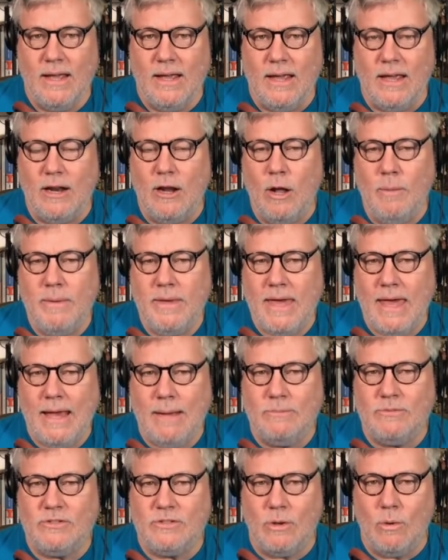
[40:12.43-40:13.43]
It all
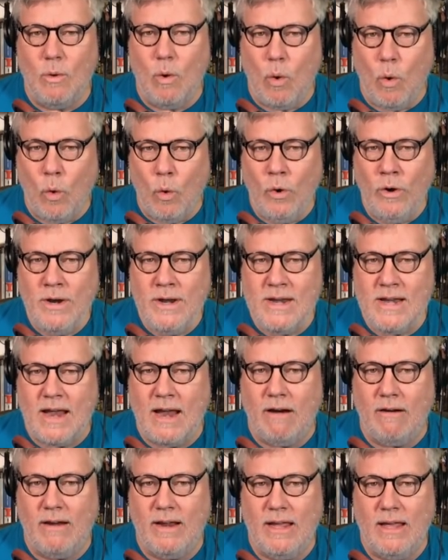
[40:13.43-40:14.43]
became so
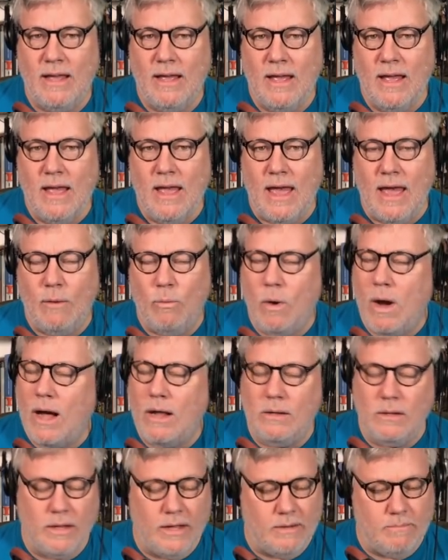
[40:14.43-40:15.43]
ordinary. And
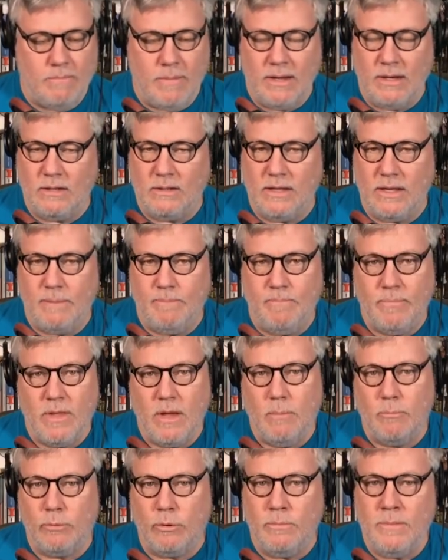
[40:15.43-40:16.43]
while admittedly
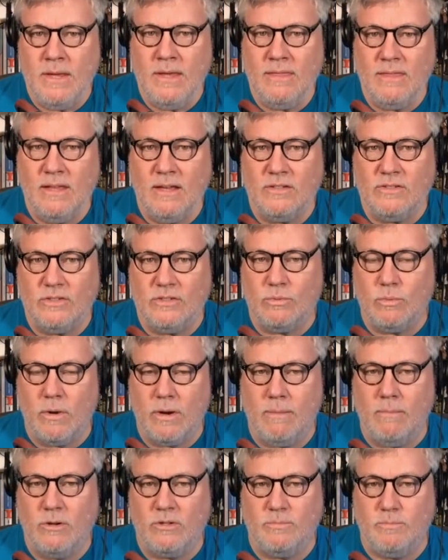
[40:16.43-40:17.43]
Prometheus is
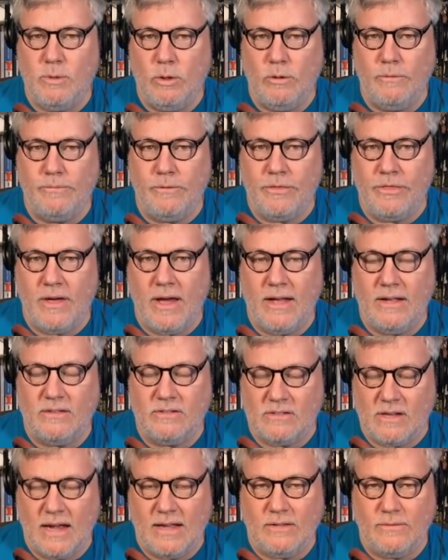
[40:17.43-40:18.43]
one of the most beautiful
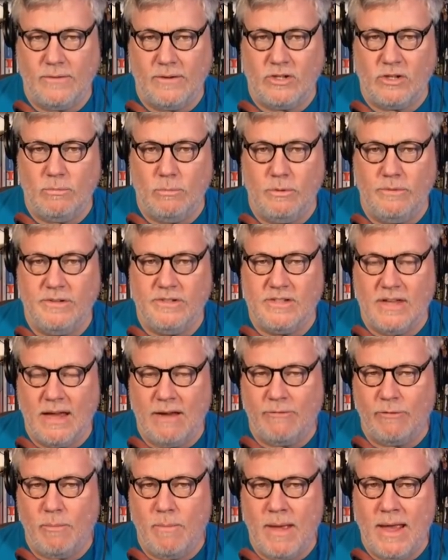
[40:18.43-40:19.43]
science fiction movies
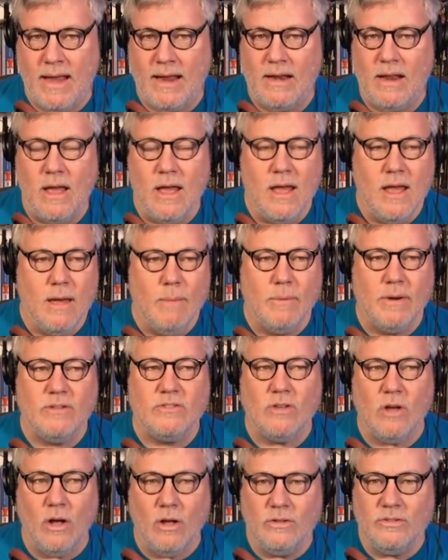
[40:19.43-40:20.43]
ever made, but
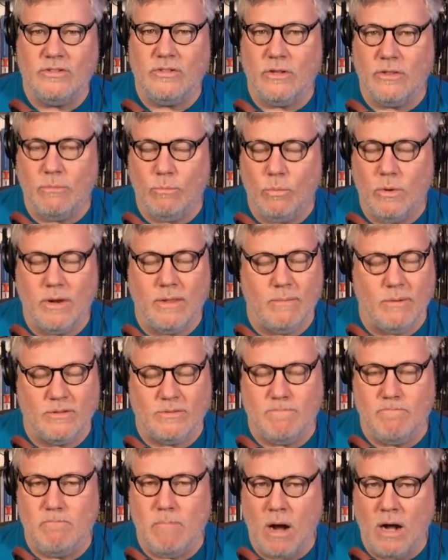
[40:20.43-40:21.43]
it's also the, one of the
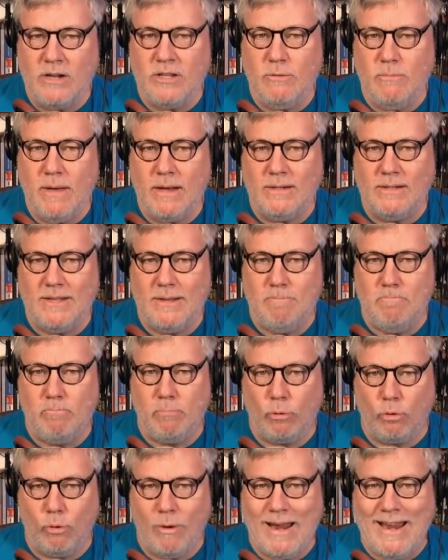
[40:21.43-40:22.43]
most monumentally
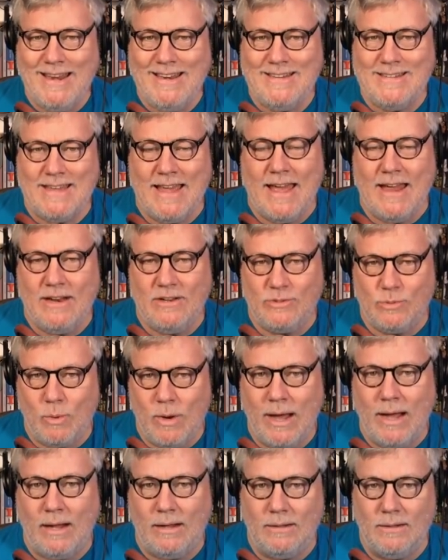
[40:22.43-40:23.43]
brain dead as
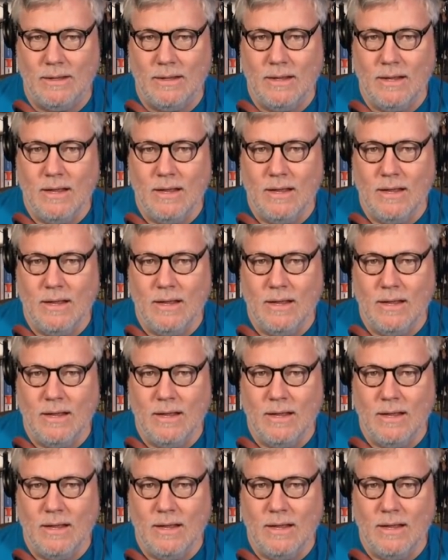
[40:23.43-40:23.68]
well.